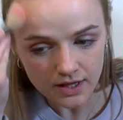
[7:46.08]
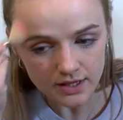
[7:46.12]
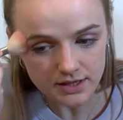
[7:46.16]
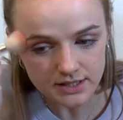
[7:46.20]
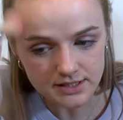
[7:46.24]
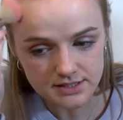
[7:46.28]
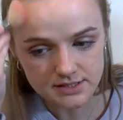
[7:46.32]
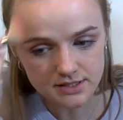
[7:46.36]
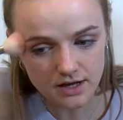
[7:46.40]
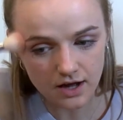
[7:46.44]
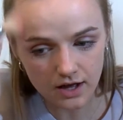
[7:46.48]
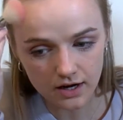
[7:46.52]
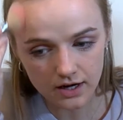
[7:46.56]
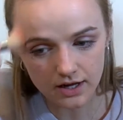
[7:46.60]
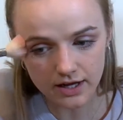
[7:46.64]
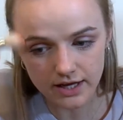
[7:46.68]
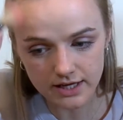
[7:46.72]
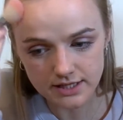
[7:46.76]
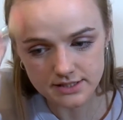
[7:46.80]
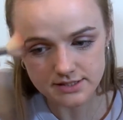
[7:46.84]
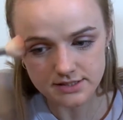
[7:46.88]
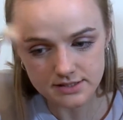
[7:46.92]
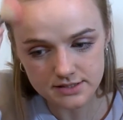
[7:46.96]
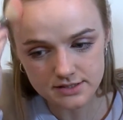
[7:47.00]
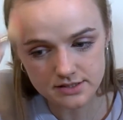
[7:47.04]
This colour
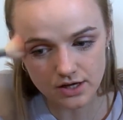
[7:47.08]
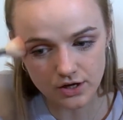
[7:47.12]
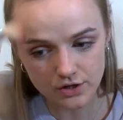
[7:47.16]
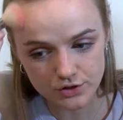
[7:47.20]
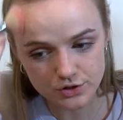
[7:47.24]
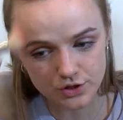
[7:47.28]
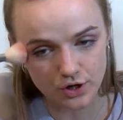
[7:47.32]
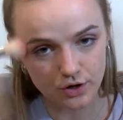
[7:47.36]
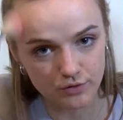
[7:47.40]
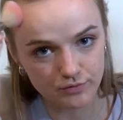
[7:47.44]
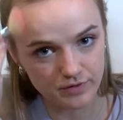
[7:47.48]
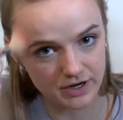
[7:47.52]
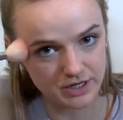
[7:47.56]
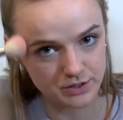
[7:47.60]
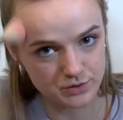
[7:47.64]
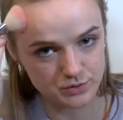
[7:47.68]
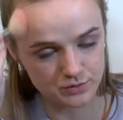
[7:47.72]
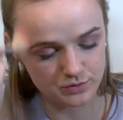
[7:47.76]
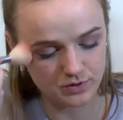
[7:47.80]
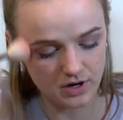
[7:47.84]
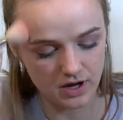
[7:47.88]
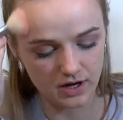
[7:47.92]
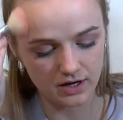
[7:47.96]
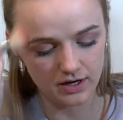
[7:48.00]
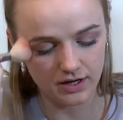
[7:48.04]
is such a Rachel
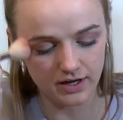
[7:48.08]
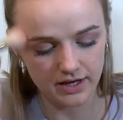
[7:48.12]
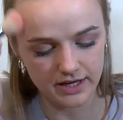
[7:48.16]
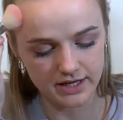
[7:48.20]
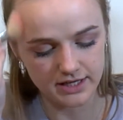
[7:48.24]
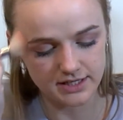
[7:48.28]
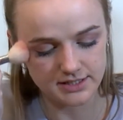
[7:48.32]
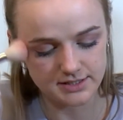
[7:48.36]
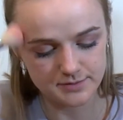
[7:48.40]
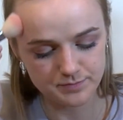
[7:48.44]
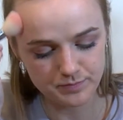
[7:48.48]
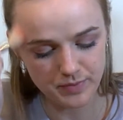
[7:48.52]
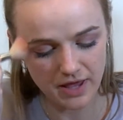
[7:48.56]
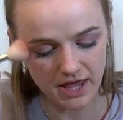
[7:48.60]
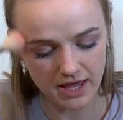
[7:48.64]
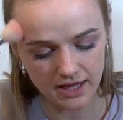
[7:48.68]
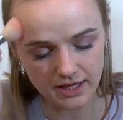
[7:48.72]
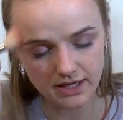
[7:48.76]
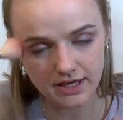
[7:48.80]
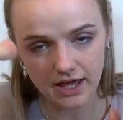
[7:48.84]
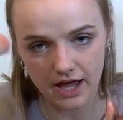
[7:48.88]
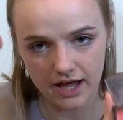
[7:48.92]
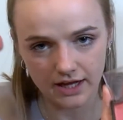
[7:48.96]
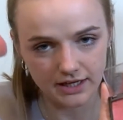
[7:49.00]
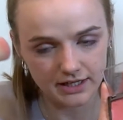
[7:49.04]
colour. It is pink
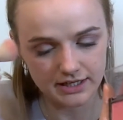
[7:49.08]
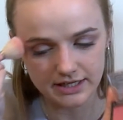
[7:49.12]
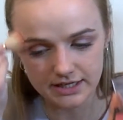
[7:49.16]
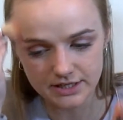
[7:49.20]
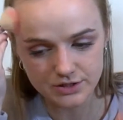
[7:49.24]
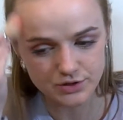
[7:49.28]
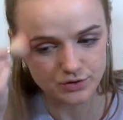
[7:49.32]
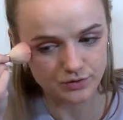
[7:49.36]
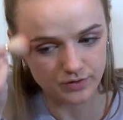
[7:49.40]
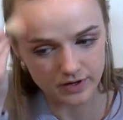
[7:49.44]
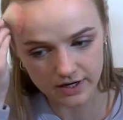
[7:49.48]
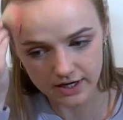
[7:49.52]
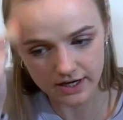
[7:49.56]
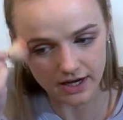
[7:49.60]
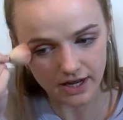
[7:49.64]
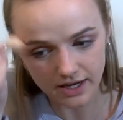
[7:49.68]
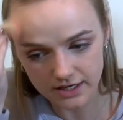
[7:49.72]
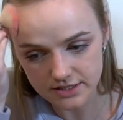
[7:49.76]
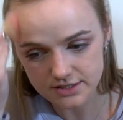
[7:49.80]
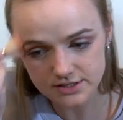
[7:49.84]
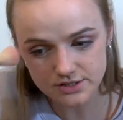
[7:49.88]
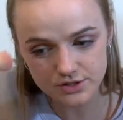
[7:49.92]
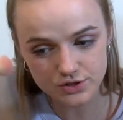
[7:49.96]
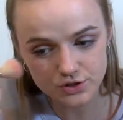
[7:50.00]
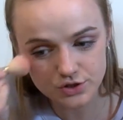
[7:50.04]
and glittery.
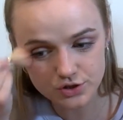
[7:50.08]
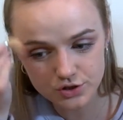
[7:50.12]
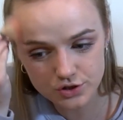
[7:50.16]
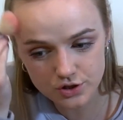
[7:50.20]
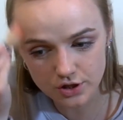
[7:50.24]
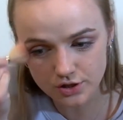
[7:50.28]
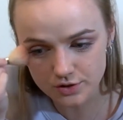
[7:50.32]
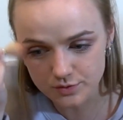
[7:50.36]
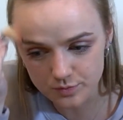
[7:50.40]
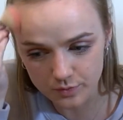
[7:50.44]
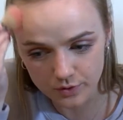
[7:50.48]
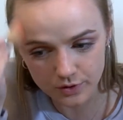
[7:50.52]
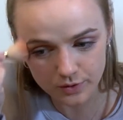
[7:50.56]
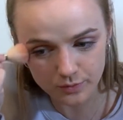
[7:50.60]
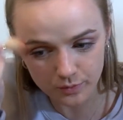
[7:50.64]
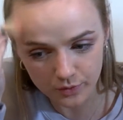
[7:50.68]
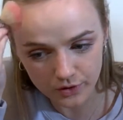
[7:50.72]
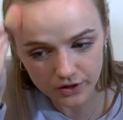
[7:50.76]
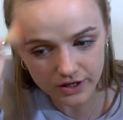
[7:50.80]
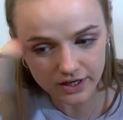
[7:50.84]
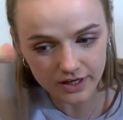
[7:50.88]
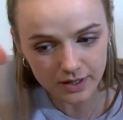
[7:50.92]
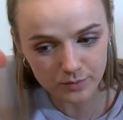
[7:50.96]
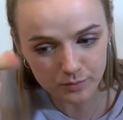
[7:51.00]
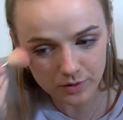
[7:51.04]
It's just what you
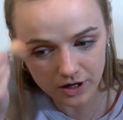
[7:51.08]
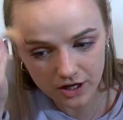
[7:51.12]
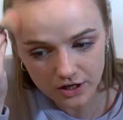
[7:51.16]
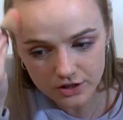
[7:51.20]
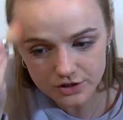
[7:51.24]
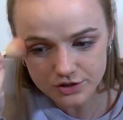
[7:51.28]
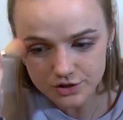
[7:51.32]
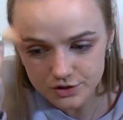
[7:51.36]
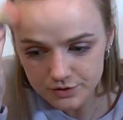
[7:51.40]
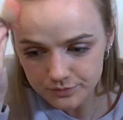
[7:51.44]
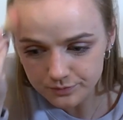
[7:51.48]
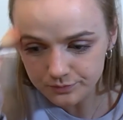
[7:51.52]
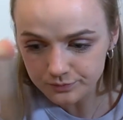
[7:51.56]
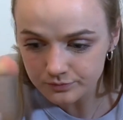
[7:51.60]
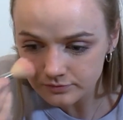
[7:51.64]
want in a blush.